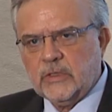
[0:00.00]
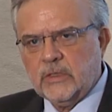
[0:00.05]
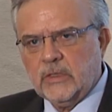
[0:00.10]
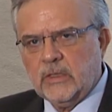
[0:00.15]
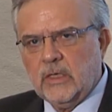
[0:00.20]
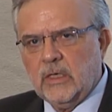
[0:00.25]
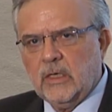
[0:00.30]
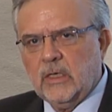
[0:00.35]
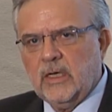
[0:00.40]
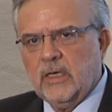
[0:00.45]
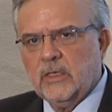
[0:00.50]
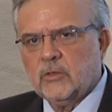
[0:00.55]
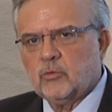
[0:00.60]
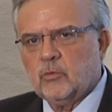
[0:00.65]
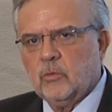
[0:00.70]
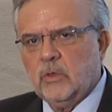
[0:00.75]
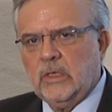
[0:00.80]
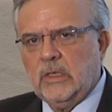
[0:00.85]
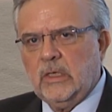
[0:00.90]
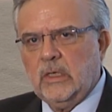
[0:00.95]
uh, as,
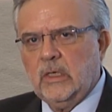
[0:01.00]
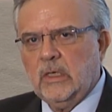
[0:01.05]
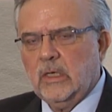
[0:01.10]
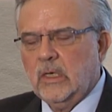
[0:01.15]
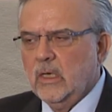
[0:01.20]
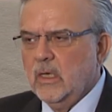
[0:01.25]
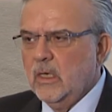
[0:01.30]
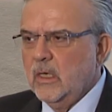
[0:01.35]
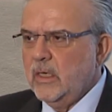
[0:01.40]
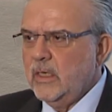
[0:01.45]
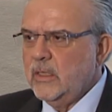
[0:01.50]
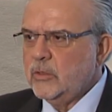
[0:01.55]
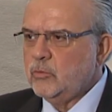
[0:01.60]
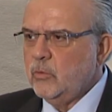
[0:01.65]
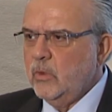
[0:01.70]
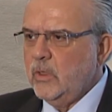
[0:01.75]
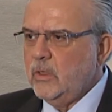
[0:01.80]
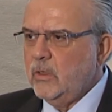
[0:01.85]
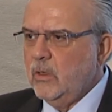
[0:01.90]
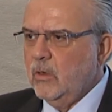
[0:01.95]
we, as
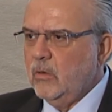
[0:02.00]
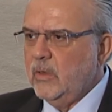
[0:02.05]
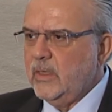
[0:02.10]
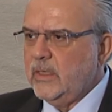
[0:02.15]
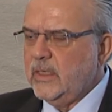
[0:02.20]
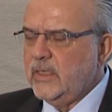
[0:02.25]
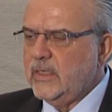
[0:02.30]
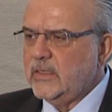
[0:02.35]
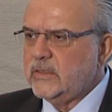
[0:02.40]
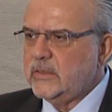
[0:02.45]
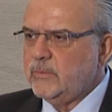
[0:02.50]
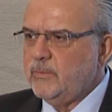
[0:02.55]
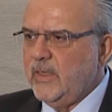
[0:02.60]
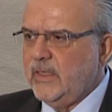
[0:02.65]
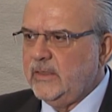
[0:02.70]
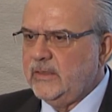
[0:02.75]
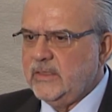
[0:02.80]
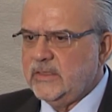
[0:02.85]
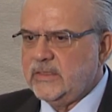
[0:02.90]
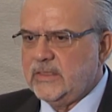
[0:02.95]
we know and has
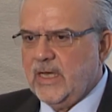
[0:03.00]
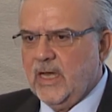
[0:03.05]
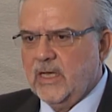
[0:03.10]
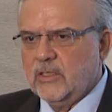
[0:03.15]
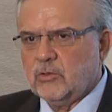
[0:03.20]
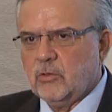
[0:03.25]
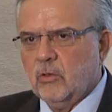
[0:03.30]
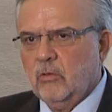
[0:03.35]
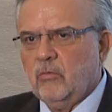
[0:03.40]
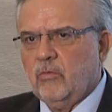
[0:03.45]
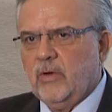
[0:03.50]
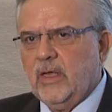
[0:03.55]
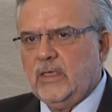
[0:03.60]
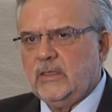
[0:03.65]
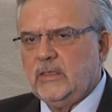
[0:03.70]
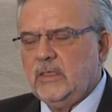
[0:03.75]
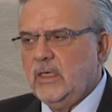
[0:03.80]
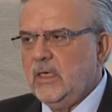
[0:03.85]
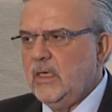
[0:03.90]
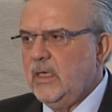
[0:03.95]
been discussed
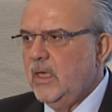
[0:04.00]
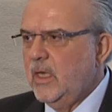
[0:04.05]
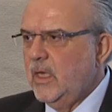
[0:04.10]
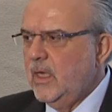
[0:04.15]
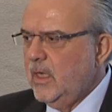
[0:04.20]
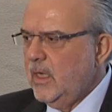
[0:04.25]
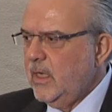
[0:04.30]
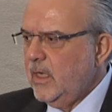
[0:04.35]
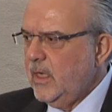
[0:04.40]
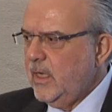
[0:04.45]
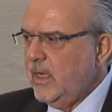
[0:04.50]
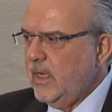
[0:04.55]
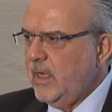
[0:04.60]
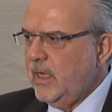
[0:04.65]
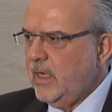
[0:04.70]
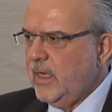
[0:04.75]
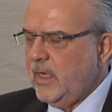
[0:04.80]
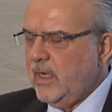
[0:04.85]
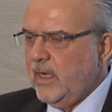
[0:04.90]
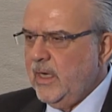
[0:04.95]
already, uh,
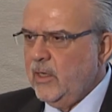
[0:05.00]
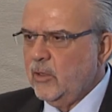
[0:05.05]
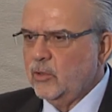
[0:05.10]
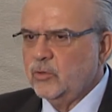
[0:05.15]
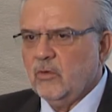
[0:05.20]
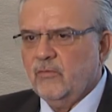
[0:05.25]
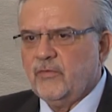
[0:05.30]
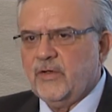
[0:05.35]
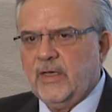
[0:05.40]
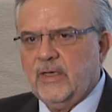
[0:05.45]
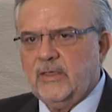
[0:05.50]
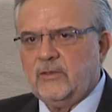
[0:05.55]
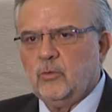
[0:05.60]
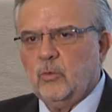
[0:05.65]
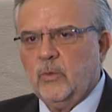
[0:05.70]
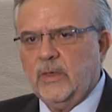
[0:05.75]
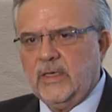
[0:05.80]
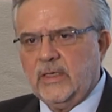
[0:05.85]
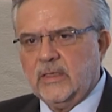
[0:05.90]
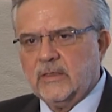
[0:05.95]
a lot of
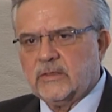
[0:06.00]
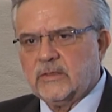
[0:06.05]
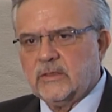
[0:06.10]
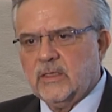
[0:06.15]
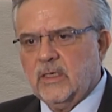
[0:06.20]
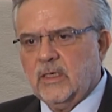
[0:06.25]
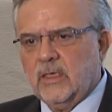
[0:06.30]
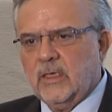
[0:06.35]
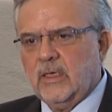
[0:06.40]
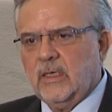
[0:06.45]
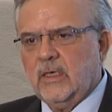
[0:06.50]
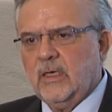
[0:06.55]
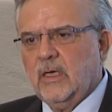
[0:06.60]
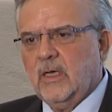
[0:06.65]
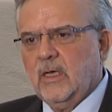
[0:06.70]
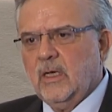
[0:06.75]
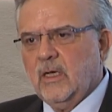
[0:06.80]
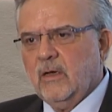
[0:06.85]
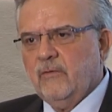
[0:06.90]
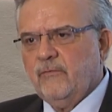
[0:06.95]
headwinds uh,
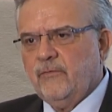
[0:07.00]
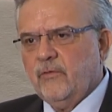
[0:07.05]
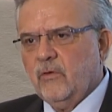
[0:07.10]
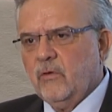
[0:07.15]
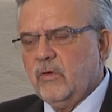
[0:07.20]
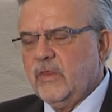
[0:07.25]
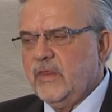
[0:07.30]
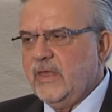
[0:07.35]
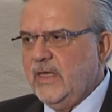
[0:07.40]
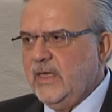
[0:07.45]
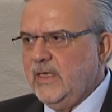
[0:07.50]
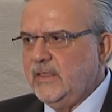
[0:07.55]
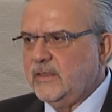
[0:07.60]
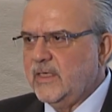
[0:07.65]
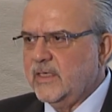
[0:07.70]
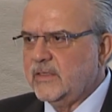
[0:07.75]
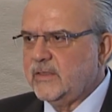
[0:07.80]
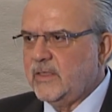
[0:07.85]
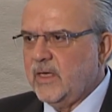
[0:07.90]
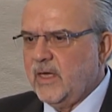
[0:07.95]
for the
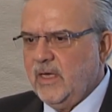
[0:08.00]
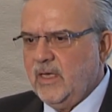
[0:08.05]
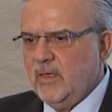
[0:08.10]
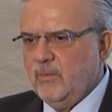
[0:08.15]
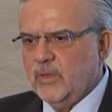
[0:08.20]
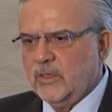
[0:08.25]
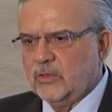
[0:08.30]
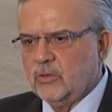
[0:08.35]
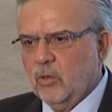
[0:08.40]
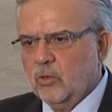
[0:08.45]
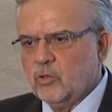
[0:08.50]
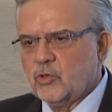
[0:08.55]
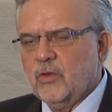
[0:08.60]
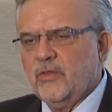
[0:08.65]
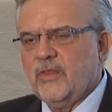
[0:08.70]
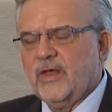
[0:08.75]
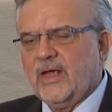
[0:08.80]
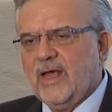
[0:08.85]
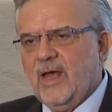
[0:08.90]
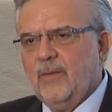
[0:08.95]
industry, but also
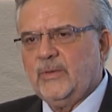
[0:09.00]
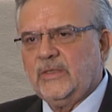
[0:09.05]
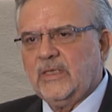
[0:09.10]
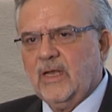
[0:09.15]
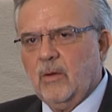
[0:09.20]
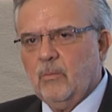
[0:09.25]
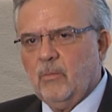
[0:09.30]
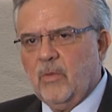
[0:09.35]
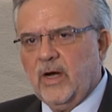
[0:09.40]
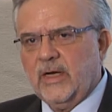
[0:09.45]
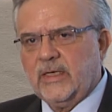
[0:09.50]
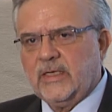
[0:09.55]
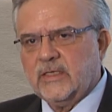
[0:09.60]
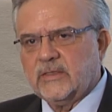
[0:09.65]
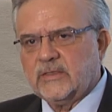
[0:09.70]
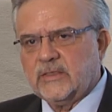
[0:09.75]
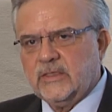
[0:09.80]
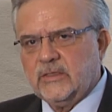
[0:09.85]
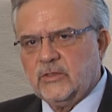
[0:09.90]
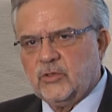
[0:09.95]
the capital
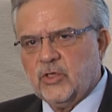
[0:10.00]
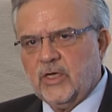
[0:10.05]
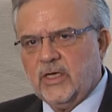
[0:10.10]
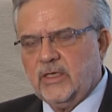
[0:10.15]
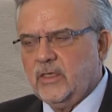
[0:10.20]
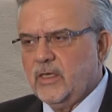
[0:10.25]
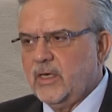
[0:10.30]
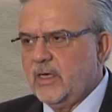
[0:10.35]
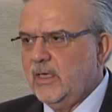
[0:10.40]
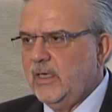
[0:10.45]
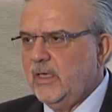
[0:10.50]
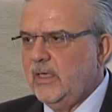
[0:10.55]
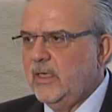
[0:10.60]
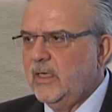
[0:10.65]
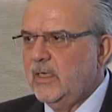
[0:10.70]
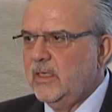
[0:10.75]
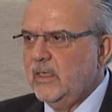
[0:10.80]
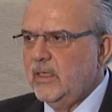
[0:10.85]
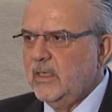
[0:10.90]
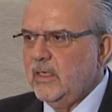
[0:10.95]
markets in general.
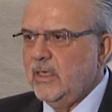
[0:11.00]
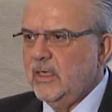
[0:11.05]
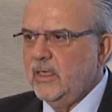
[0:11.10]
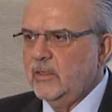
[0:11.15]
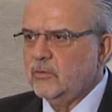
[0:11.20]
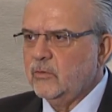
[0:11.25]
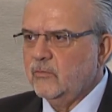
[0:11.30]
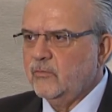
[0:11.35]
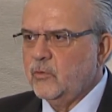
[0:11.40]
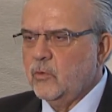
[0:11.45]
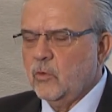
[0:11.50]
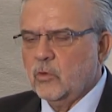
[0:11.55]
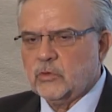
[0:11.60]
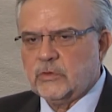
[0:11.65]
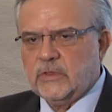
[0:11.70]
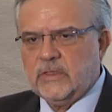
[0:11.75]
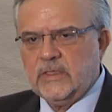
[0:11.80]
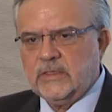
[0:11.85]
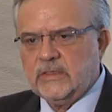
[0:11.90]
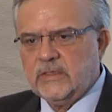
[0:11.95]
And of course,
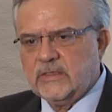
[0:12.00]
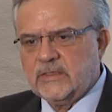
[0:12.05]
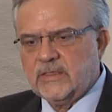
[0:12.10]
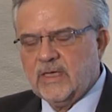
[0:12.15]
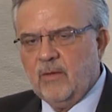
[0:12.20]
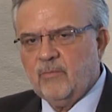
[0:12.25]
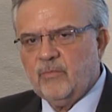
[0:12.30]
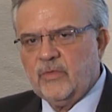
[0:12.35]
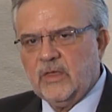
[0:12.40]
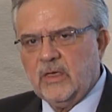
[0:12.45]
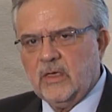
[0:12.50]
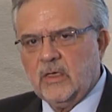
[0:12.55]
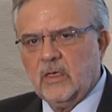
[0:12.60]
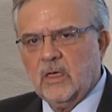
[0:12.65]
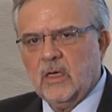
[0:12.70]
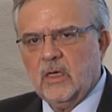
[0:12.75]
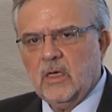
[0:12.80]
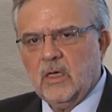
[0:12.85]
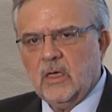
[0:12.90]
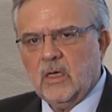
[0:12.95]
this is
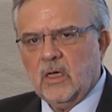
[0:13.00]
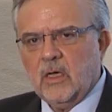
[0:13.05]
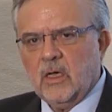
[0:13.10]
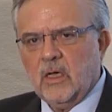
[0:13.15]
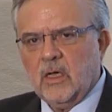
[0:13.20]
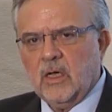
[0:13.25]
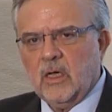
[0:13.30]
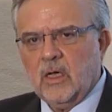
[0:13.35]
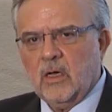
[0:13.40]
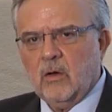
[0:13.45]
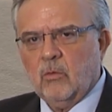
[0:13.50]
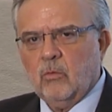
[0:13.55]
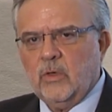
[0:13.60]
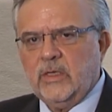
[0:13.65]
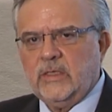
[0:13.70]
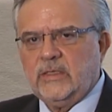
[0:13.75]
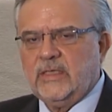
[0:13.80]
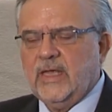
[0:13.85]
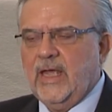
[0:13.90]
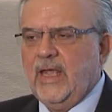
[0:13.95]
something uh,
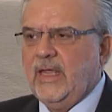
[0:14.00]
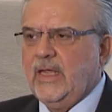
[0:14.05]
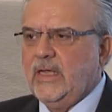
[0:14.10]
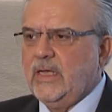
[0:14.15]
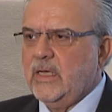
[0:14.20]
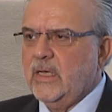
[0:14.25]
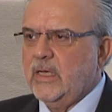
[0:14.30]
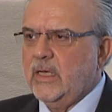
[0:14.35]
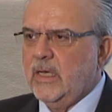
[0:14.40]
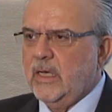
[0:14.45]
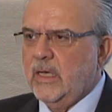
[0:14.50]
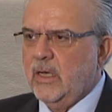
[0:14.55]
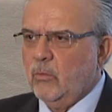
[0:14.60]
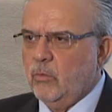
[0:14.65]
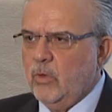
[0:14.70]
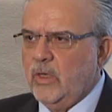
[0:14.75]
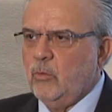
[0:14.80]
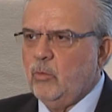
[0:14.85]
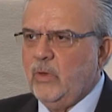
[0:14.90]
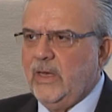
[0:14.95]
we take, uh,
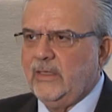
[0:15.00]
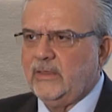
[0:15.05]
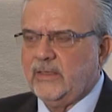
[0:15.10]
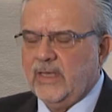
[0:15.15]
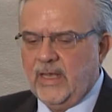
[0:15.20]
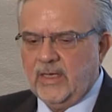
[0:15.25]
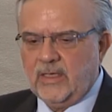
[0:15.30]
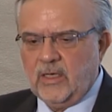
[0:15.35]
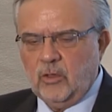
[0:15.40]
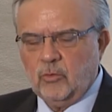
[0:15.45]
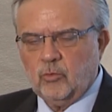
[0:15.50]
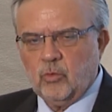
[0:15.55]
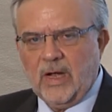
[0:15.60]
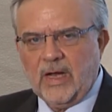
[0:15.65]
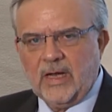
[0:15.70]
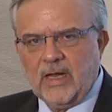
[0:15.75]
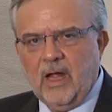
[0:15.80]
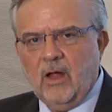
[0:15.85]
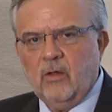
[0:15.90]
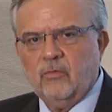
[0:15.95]
we will take into
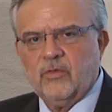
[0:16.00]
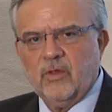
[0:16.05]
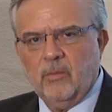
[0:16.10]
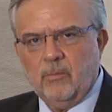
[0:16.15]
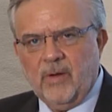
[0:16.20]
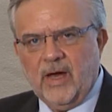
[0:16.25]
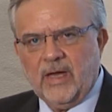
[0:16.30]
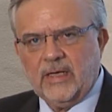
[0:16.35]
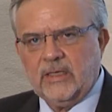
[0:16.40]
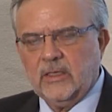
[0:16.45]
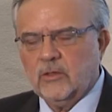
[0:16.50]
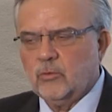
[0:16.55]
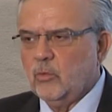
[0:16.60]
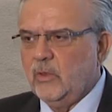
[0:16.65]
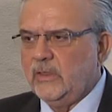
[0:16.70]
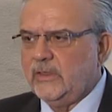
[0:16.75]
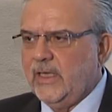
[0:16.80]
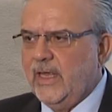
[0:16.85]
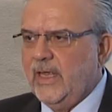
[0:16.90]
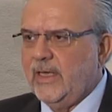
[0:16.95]
account, the market
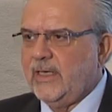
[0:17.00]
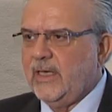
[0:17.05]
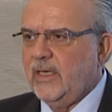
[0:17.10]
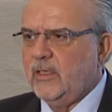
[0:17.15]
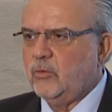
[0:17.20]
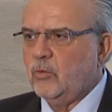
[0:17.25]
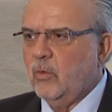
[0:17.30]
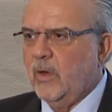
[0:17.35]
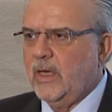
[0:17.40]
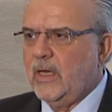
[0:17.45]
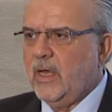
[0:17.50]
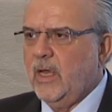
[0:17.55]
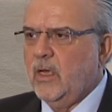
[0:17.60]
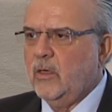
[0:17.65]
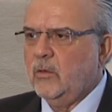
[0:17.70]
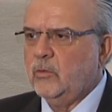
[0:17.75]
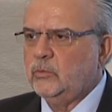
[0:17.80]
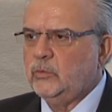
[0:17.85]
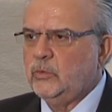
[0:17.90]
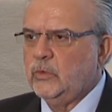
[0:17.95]
will take into
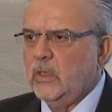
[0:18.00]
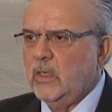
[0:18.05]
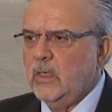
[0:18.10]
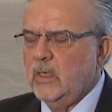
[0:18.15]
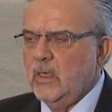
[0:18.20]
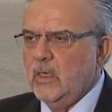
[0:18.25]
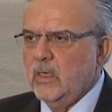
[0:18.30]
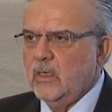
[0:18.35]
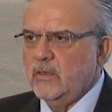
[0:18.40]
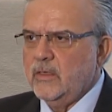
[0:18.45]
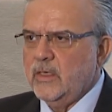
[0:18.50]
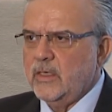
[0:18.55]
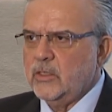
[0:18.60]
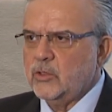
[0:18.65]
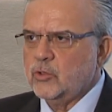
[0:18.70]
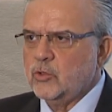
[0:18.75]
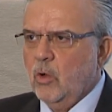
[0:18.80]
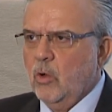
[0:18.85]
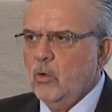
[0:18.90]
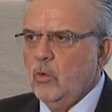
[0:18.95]
account. There
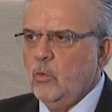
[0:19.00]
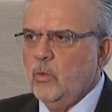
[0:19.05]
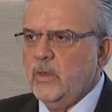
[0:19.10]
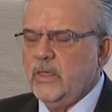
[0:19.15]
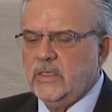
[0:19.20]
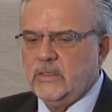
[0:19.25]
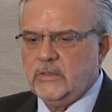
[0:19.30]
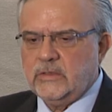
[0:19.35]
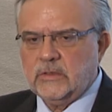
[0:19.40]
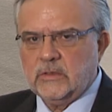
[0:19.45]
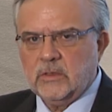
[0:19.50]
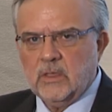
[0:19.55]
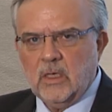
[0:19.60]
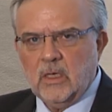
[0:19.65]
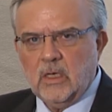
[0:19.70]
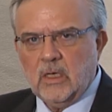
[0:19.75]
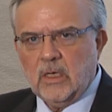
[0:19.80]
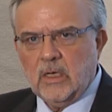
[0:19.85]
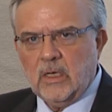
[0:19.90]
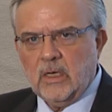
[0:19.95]
is always
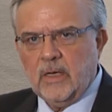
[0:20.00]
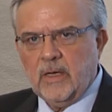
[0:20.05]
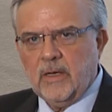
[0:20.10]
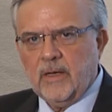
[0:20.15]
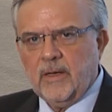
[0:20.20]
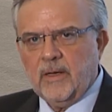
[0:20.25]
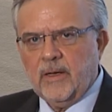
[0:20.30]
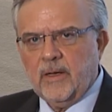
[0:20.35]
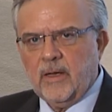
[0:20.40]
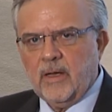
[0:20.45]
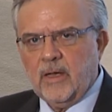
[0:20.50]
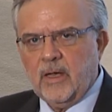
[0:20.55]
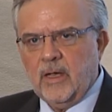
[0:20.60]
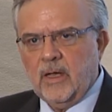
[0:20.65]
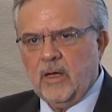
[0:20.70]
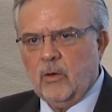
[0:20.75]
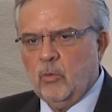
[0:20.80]
uh, a